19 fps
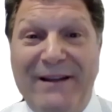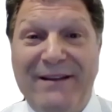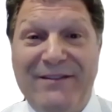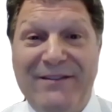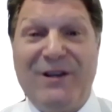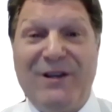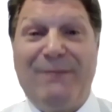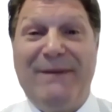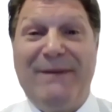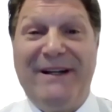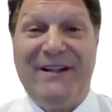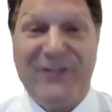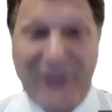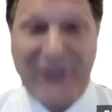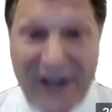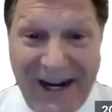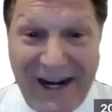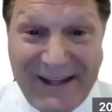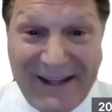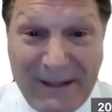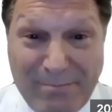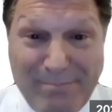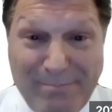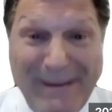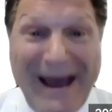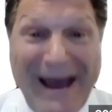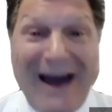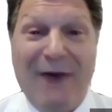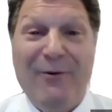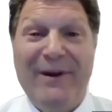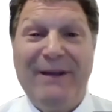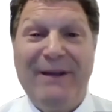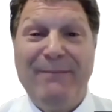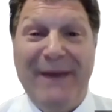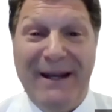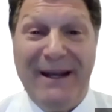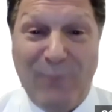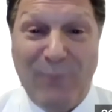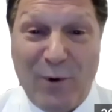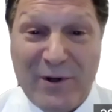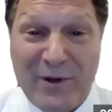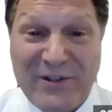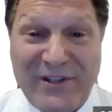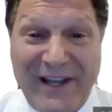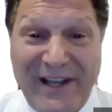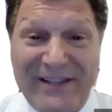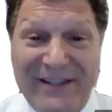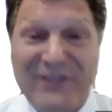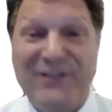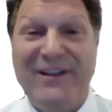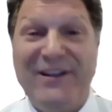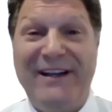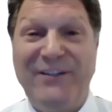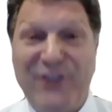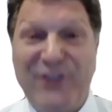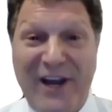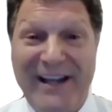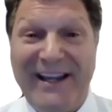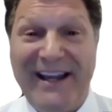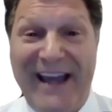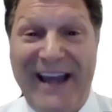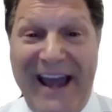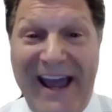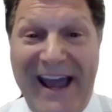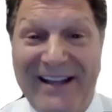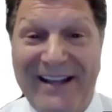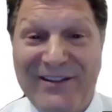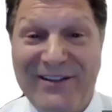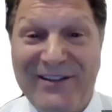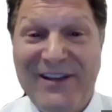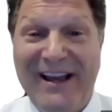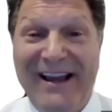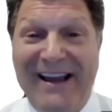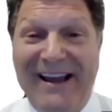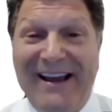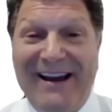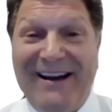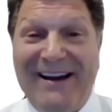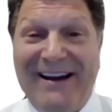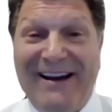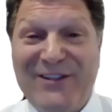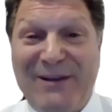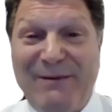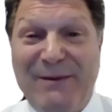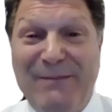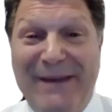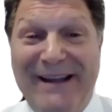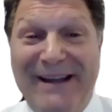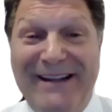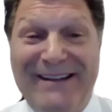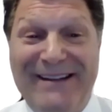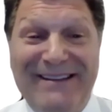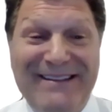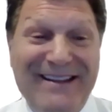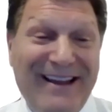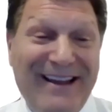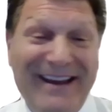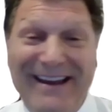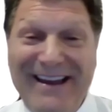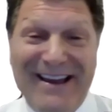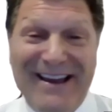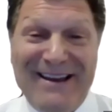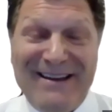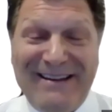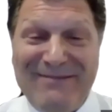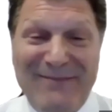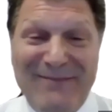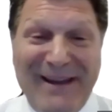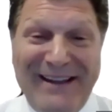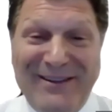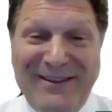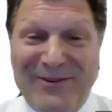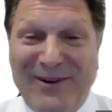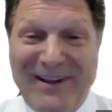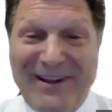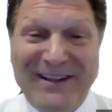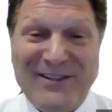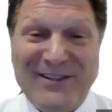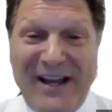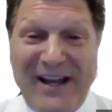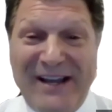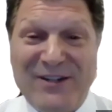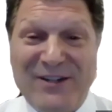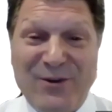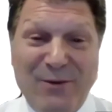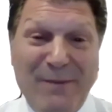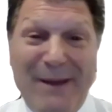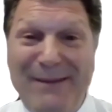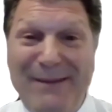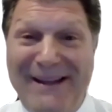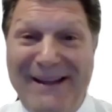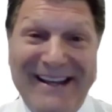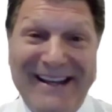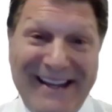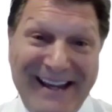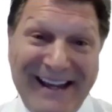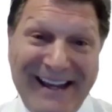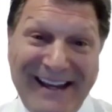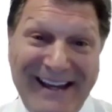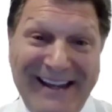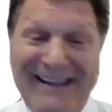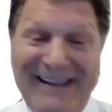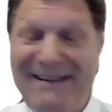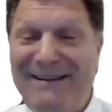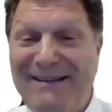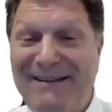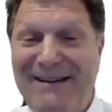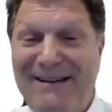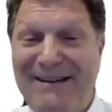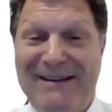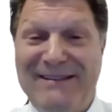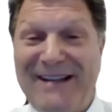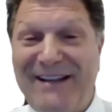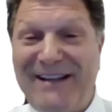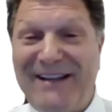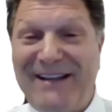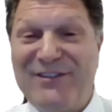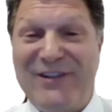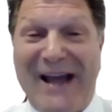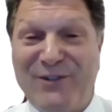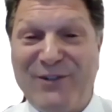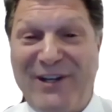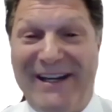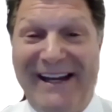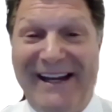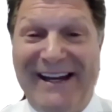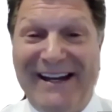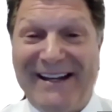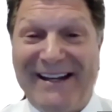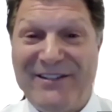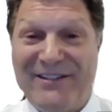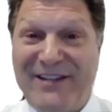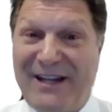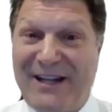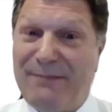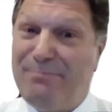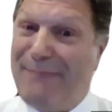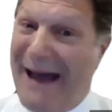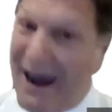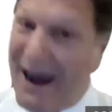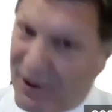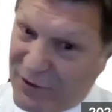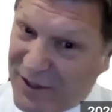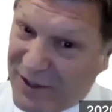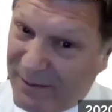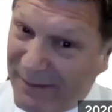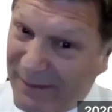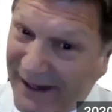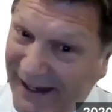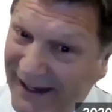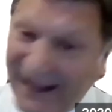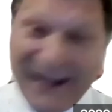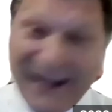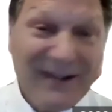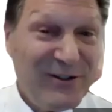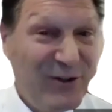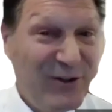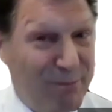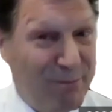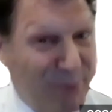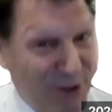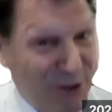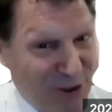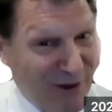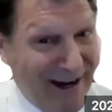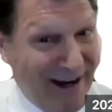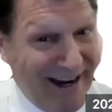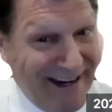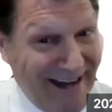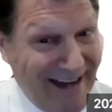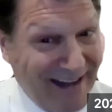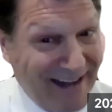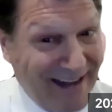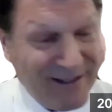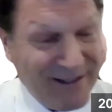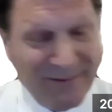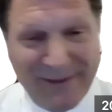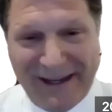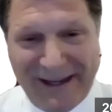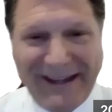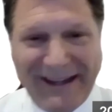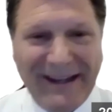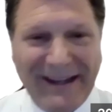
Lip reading: somebody decided that bowing made more sense than shaking hands. Somebody made the realization, or maybe the king established an edict and said, bow to me, don't put your hand out to me.